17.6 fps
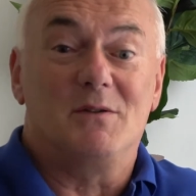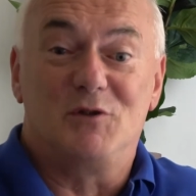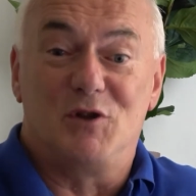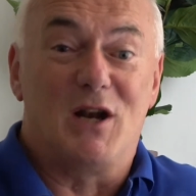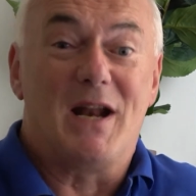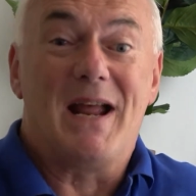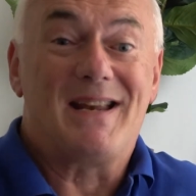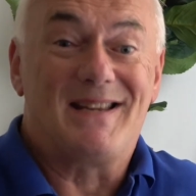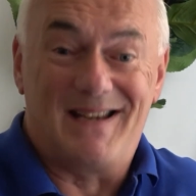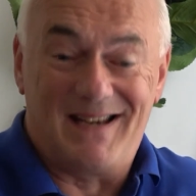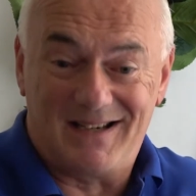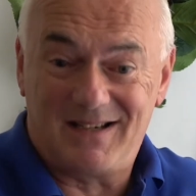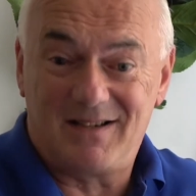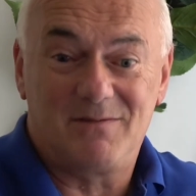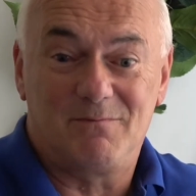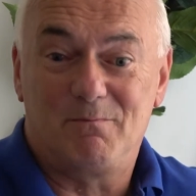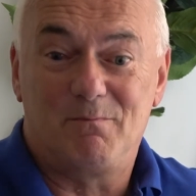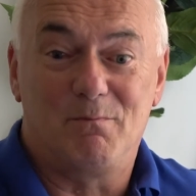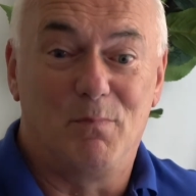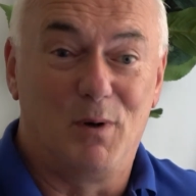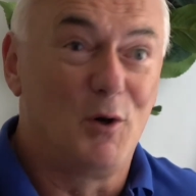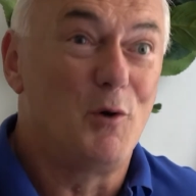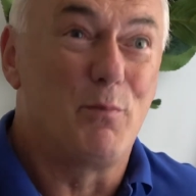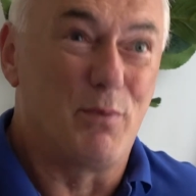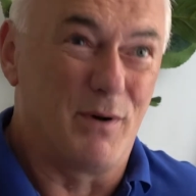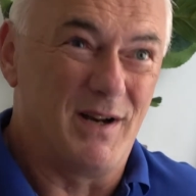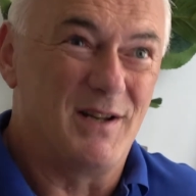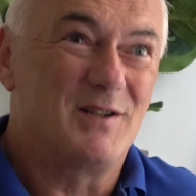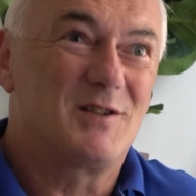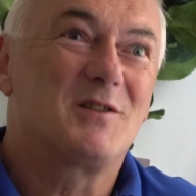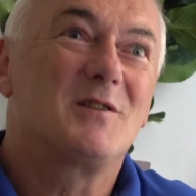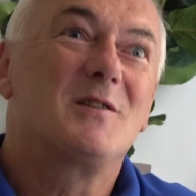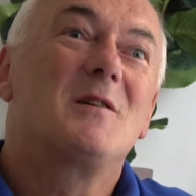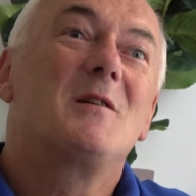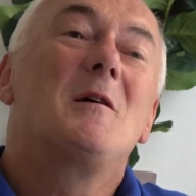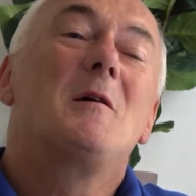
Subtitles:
genetic blueprint.